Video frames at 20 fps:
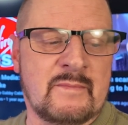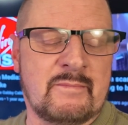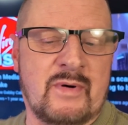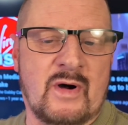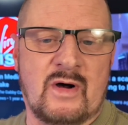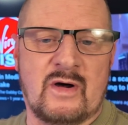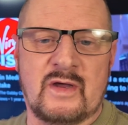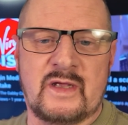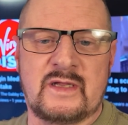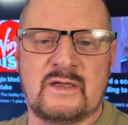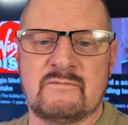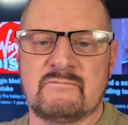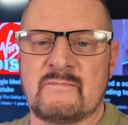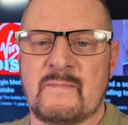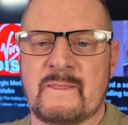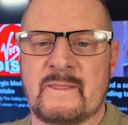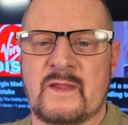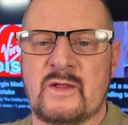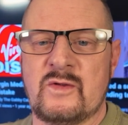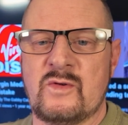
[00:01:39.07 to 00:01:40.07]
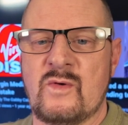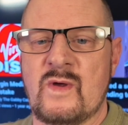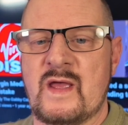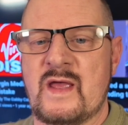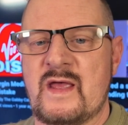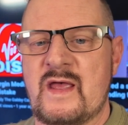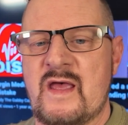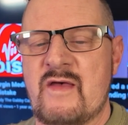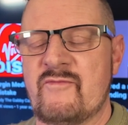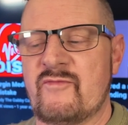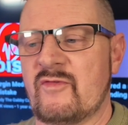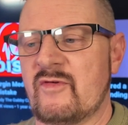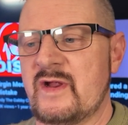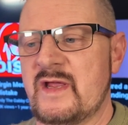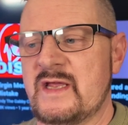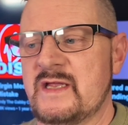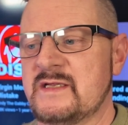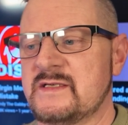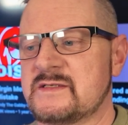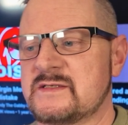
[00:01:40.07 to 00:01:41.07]
by whoever
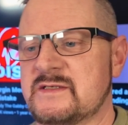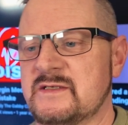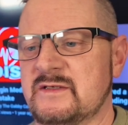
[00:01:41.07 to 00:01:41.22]
it is